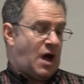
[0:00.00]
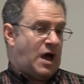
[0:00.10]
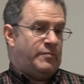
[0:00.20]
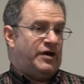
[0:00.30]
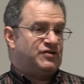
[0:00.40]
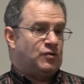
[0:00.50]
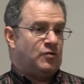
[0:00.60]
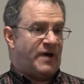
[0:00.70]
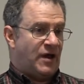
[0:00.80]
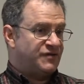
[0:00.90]
I make solar
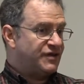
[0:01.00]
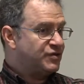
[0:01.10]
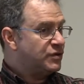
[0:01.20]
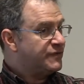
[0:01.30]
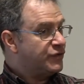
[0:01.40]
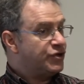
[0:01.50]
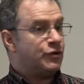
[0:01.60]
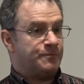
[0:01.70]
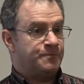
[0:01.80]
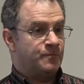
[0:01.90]
panels, that's good for
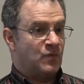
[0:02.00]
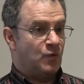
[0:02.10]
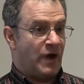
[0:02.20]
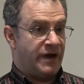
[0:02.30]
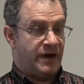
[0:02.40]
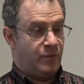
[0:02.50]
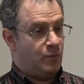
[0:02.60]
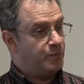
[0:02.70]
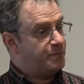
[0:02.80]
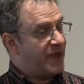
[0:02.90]
you, right? And
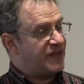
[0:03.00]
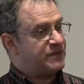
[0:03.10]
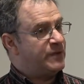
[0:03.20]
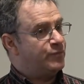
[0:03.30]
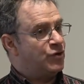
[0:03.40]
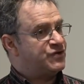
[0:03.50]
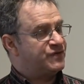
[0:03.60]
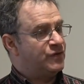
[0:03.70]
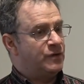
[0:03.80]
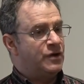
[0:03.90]
basically push
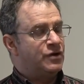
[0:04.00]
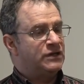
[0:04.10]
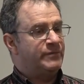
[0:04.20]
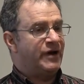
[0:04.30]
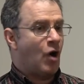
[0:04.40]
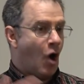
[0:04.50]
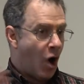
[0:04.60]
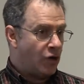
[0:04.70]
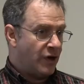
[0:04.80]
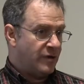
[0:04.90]
to eliminate
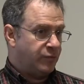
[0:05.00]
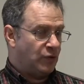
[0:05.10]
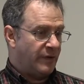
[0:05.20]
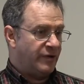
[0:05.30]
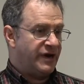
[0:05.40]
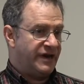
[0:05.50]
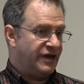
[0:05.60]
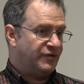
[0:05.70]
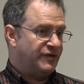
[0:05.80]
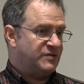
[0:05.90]
all unemployment and
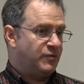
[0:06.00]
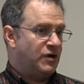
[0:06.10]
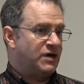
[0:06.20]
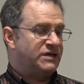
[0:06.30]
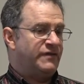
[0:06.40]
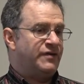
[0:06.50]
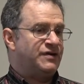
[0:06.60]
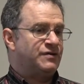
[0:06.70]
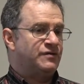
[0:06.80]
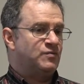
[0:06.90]
increase productivity
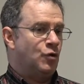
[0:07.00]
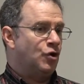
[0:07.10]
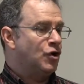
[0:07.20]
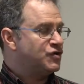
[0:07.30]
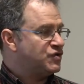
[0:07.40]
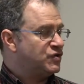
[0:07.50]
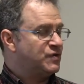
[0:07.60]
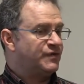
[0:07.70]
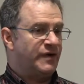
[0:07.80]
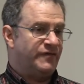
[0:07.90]
so there's more goods and
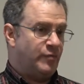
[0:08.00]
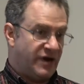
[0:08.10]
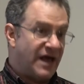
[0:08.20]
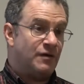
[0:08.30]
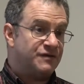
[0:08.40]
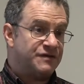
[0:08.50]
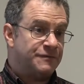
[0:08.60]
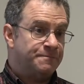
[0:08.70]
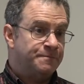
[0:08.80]
services for everybody else.